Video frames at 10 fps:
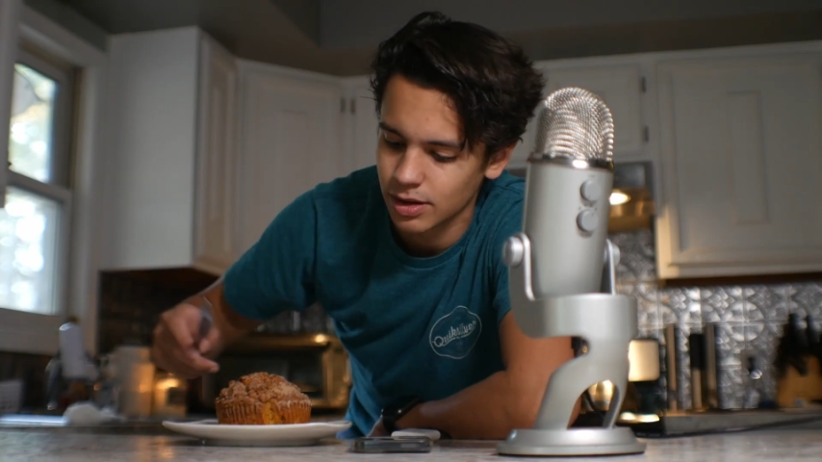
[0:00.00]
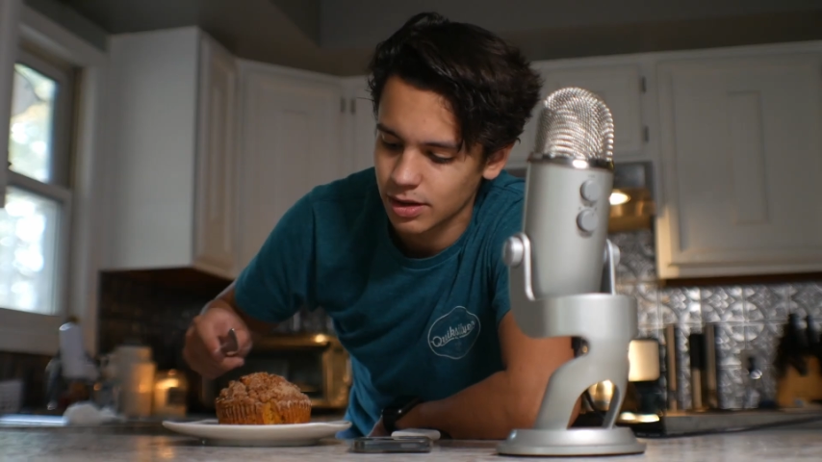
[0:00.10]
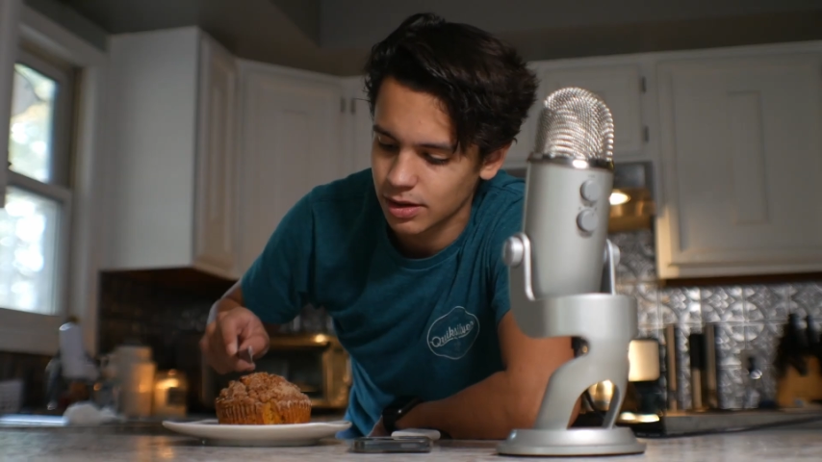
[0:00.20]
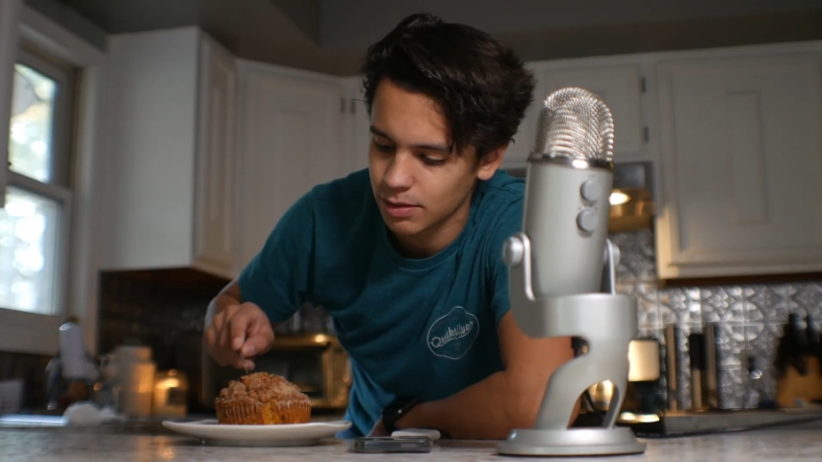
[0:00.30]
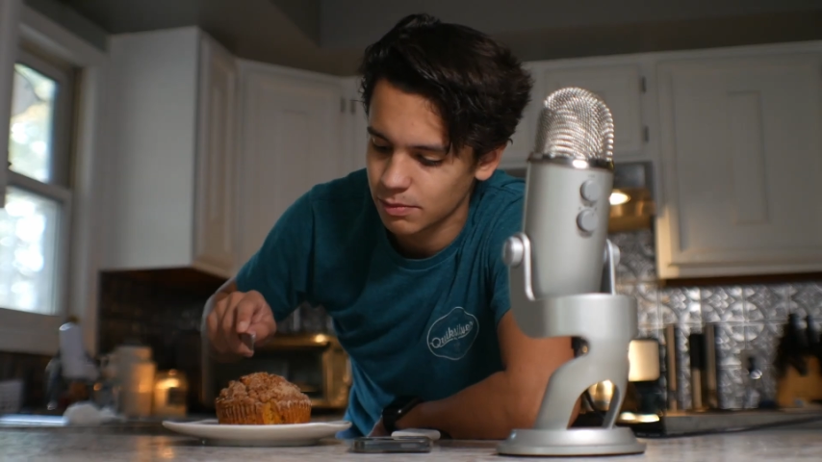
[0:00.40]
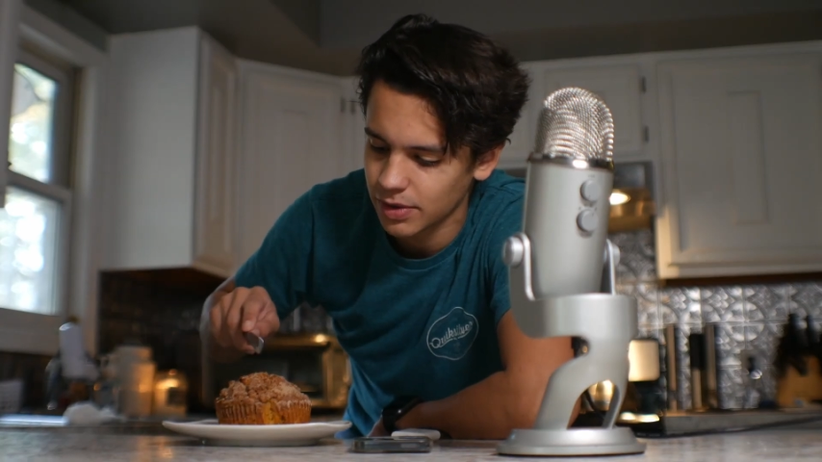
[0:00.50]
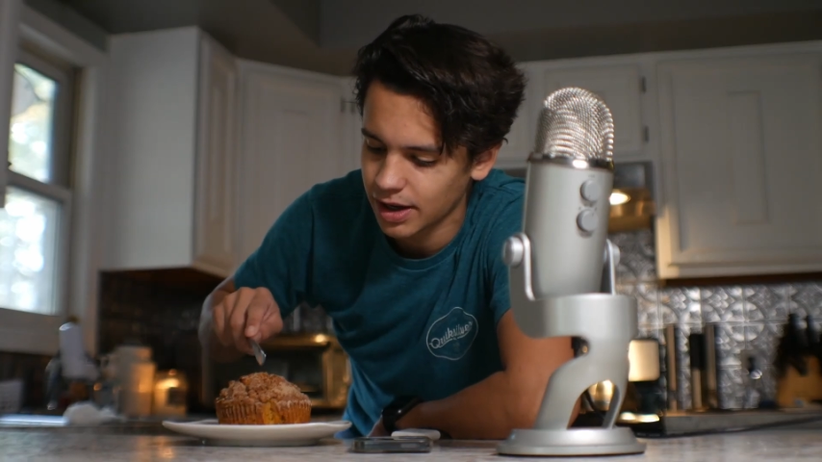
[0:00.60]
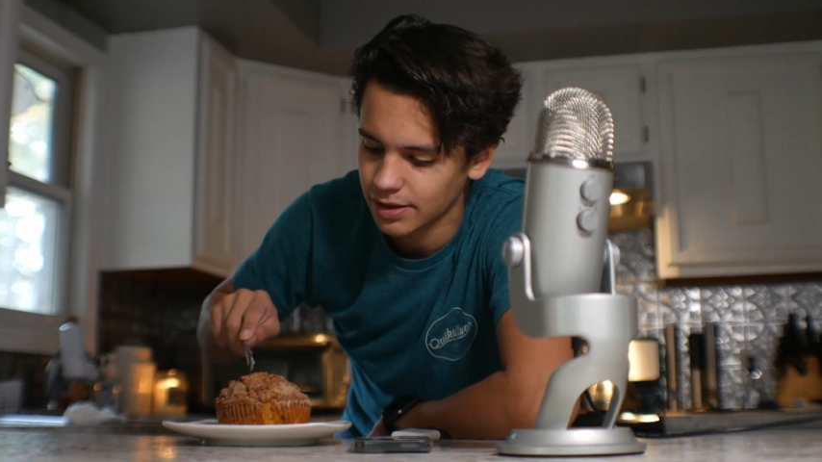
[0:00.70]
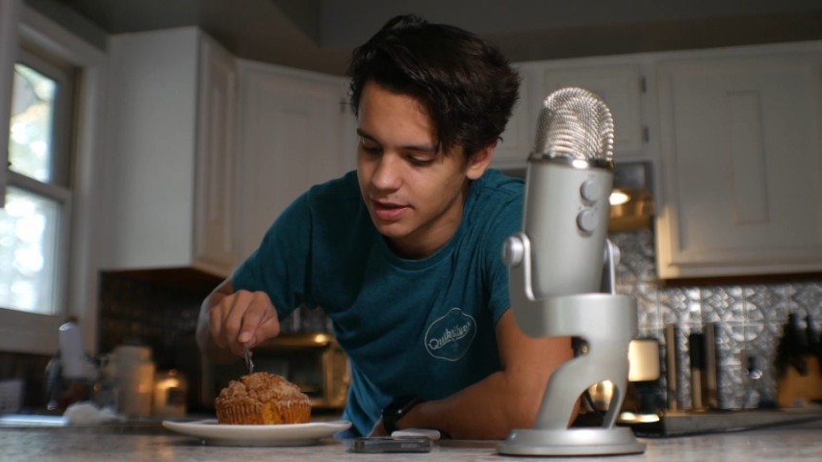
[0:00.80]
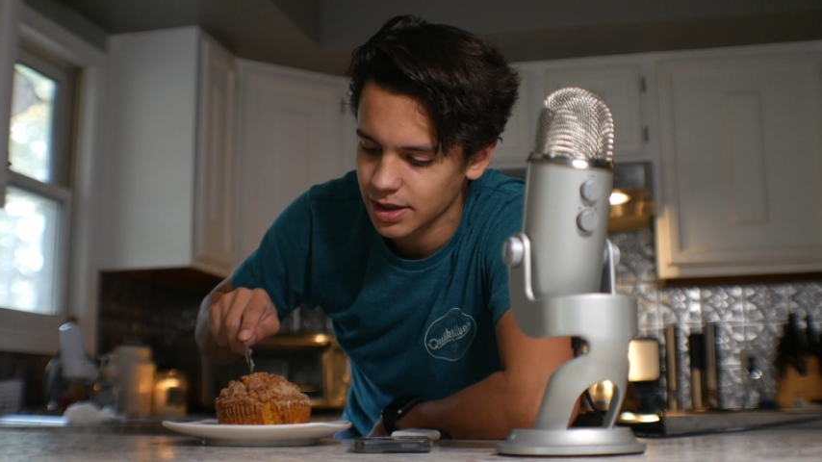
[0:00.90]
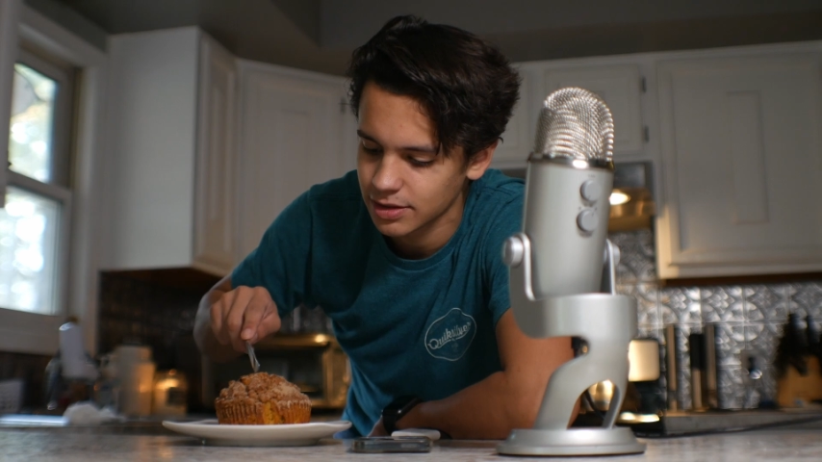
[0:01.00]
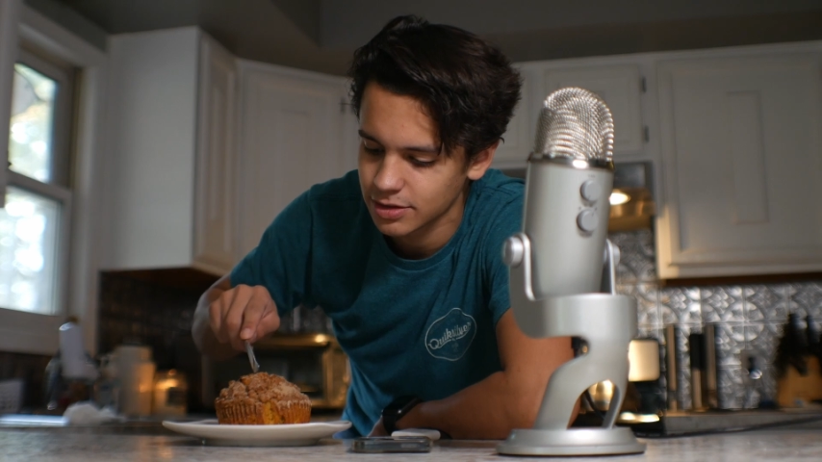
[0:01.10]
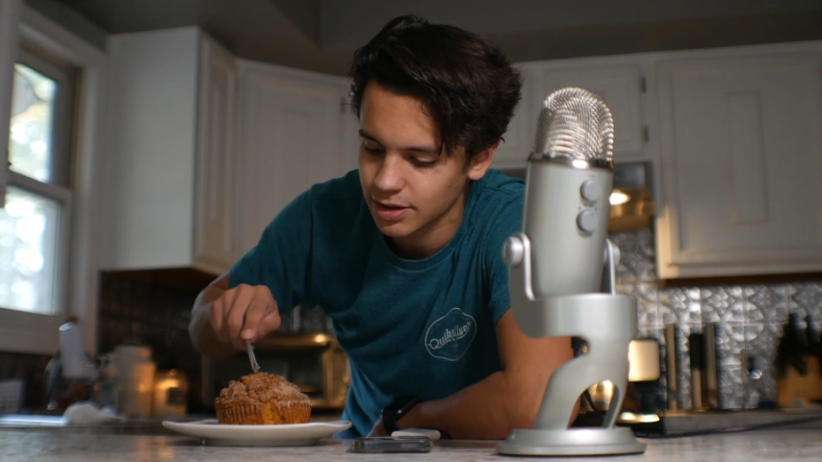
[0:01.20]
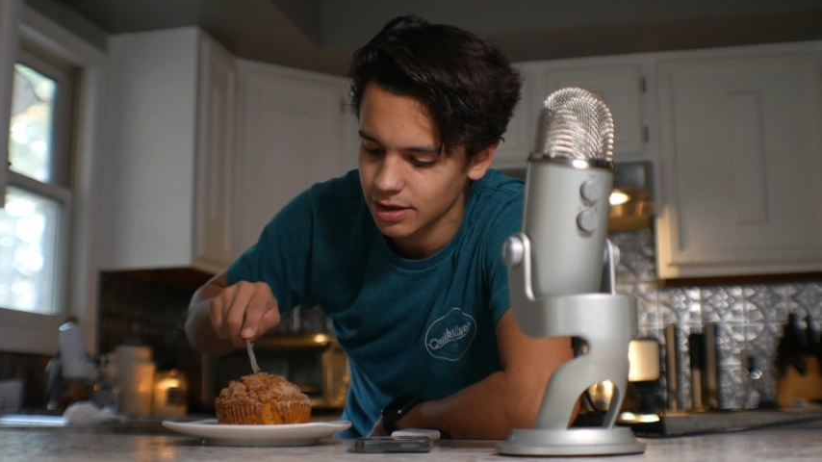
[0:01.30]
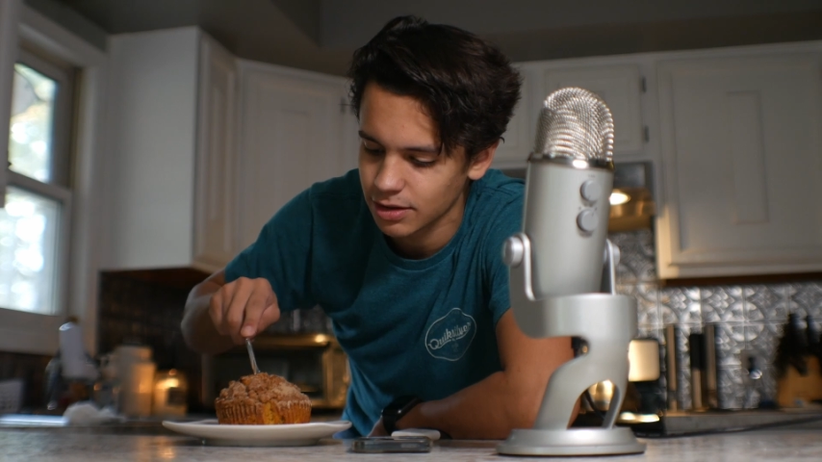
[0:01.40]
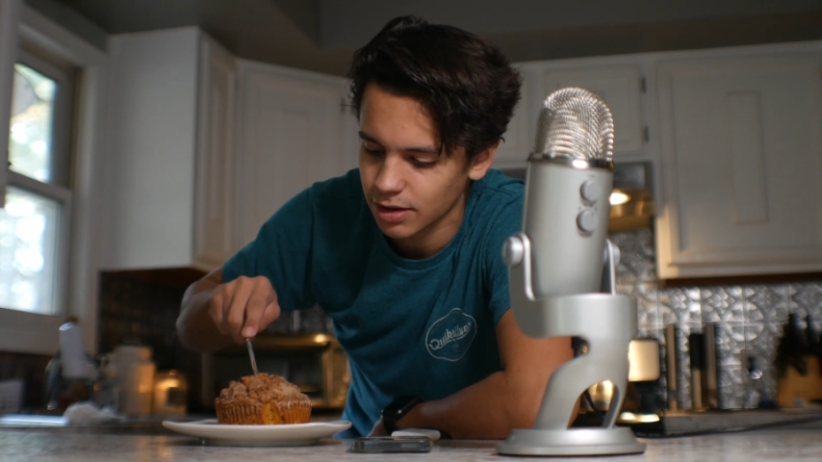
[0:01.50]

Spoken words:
I think it's like